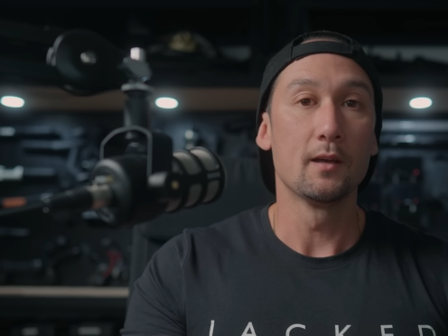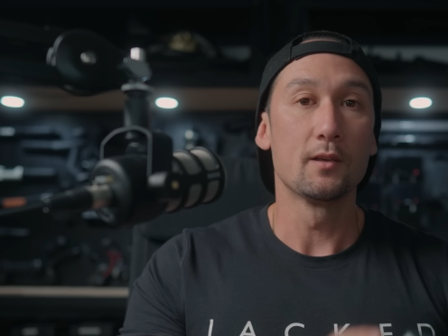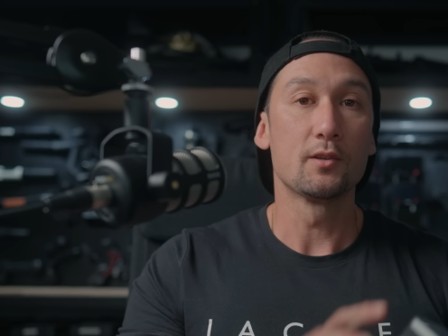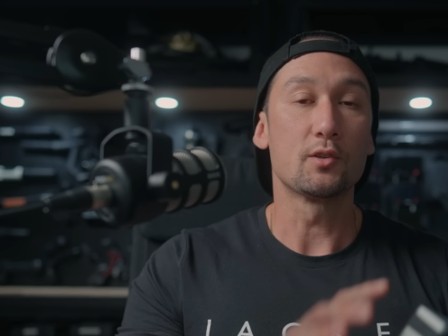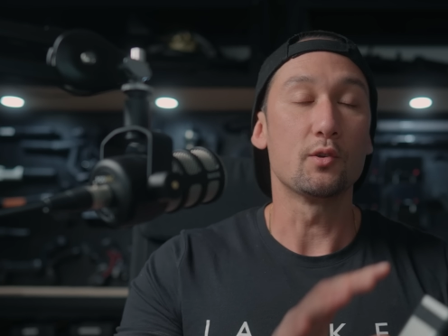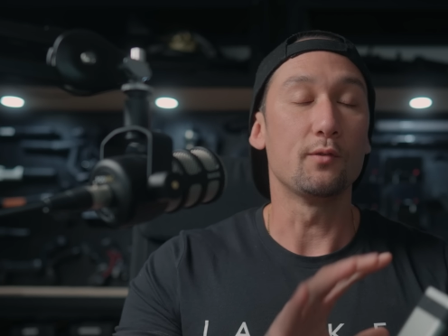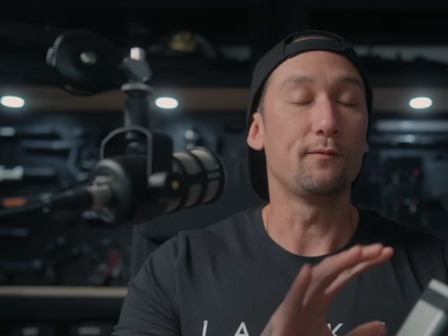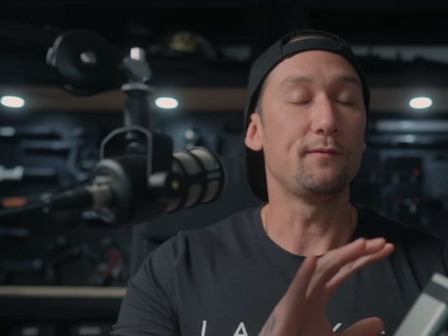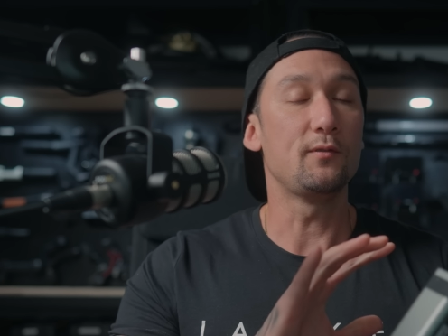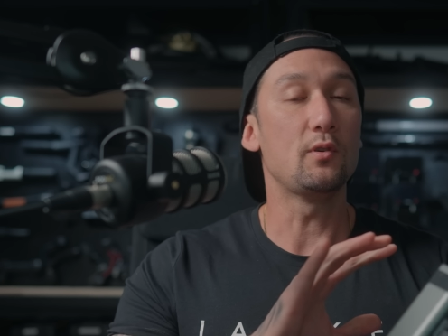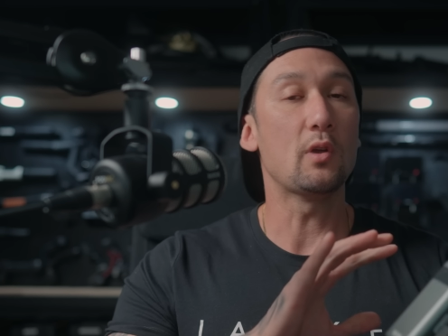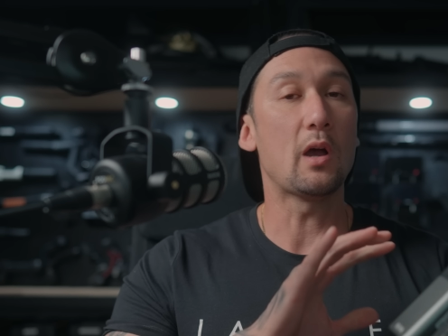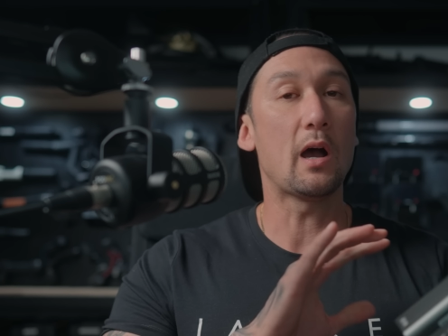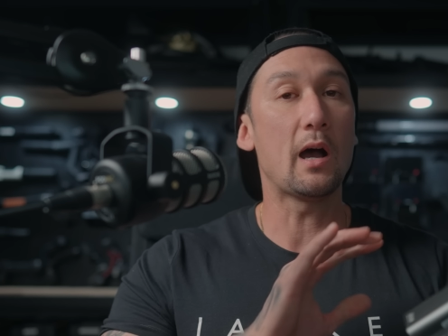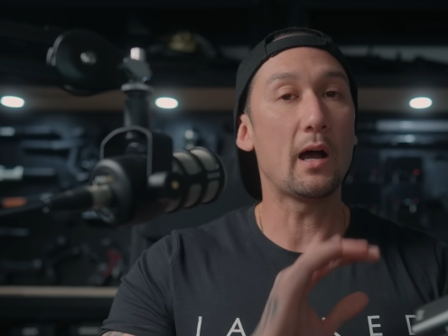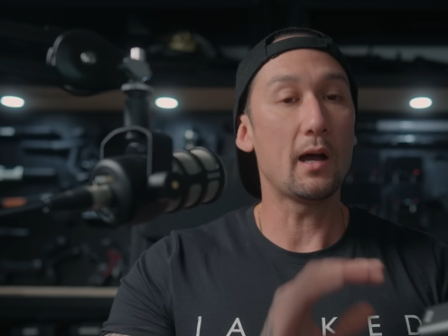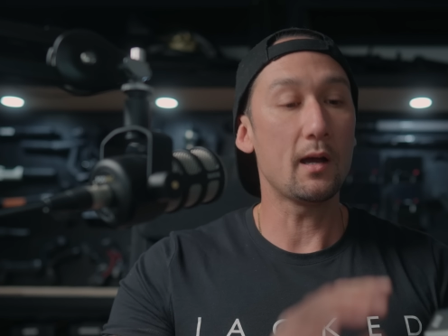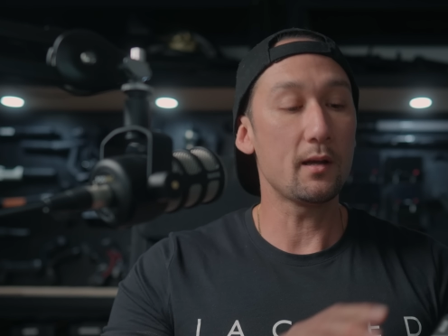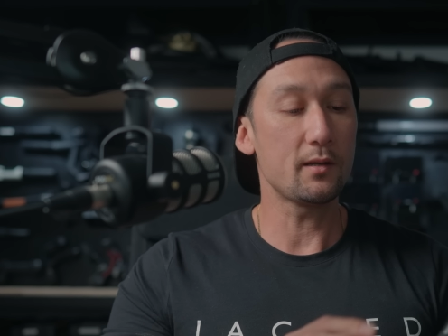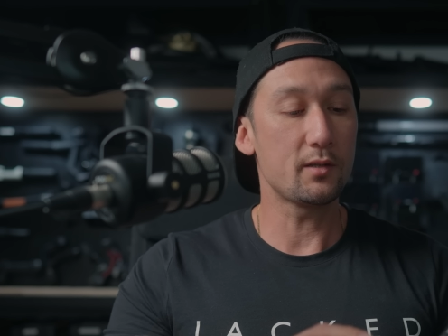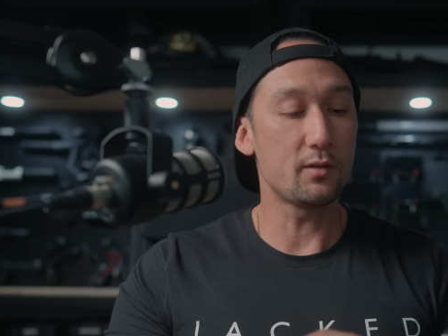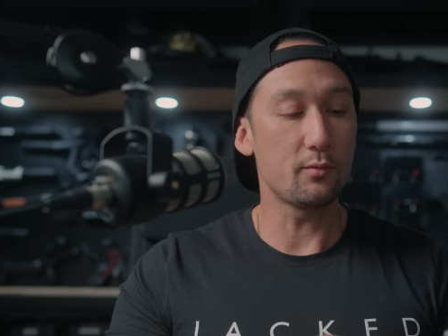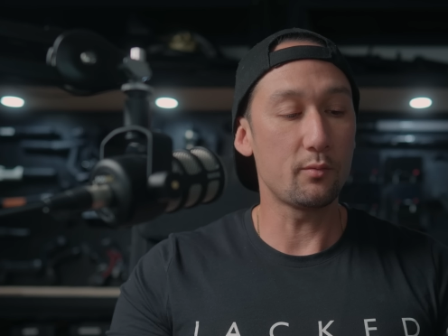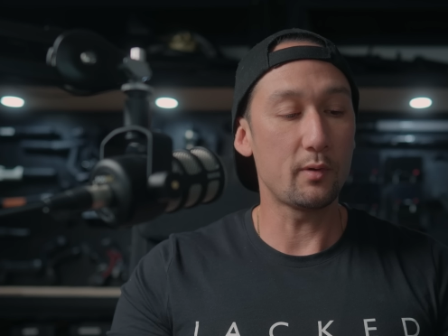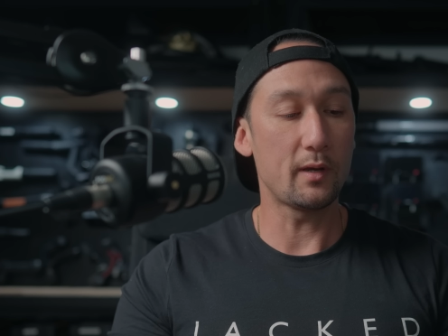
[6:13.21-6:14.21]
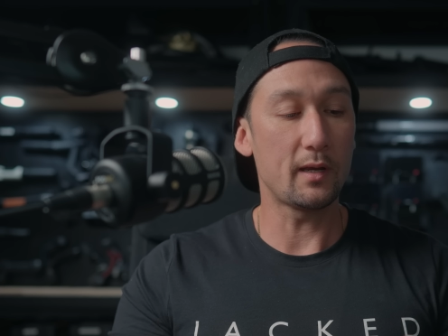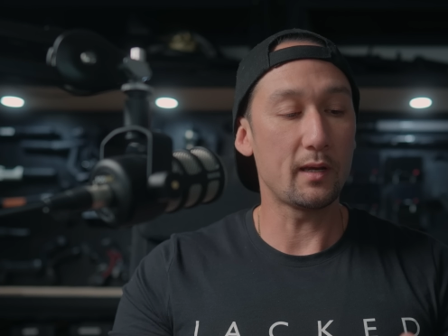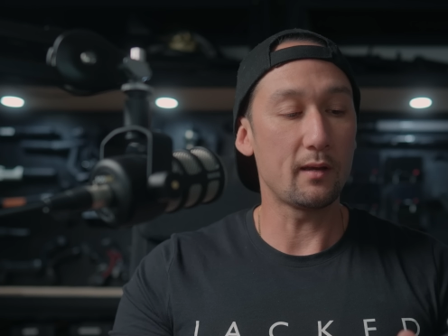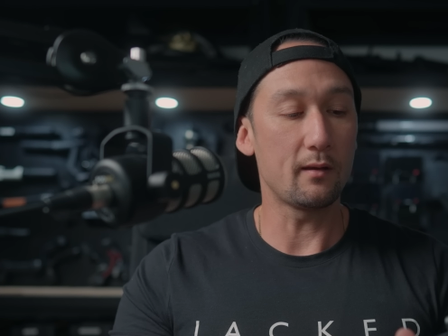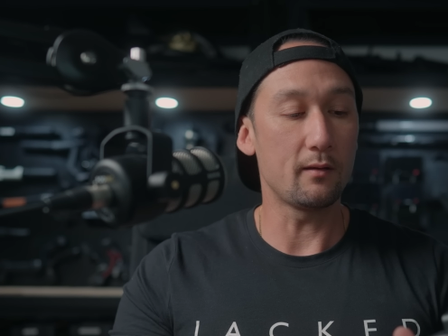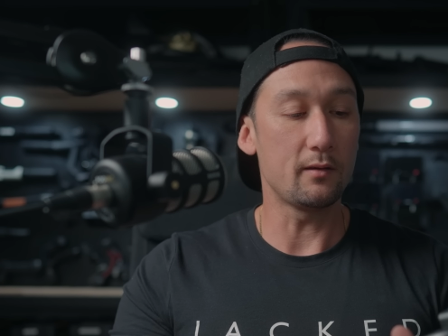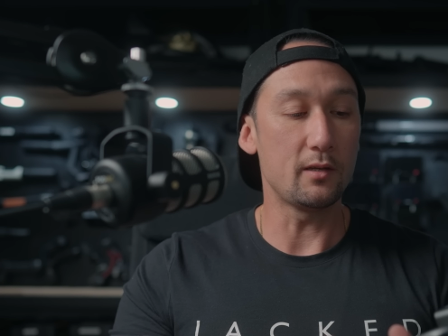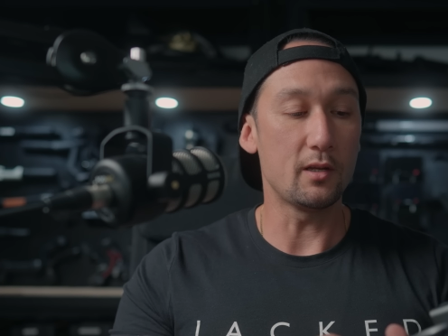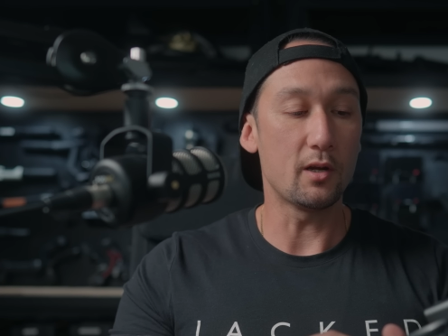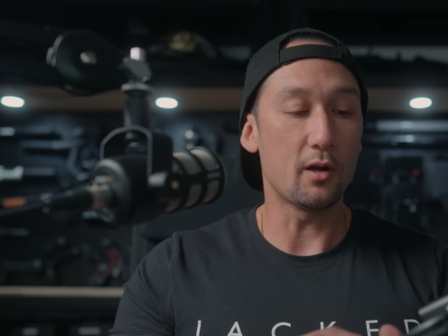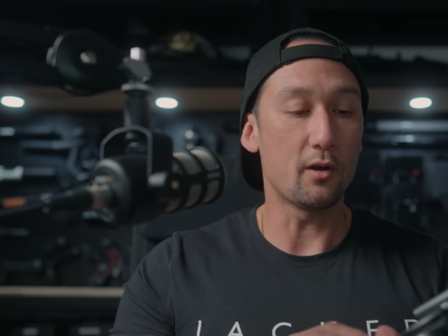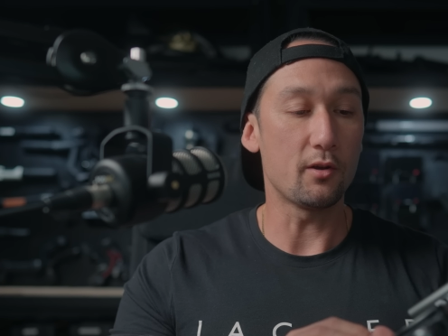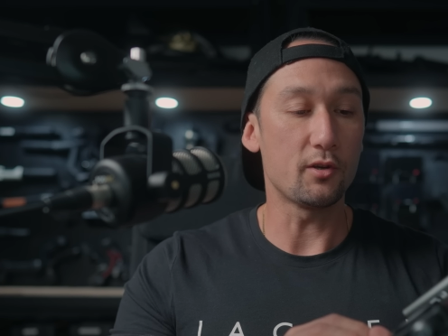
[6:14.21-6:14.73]
So if you are
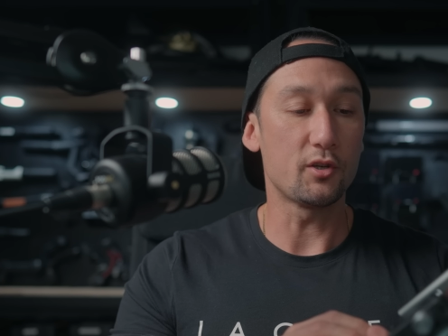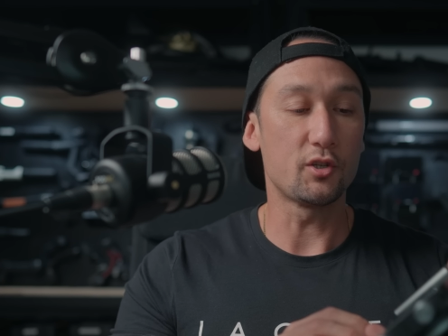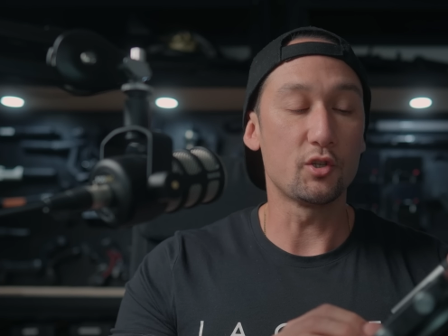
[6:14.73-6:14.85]
doing,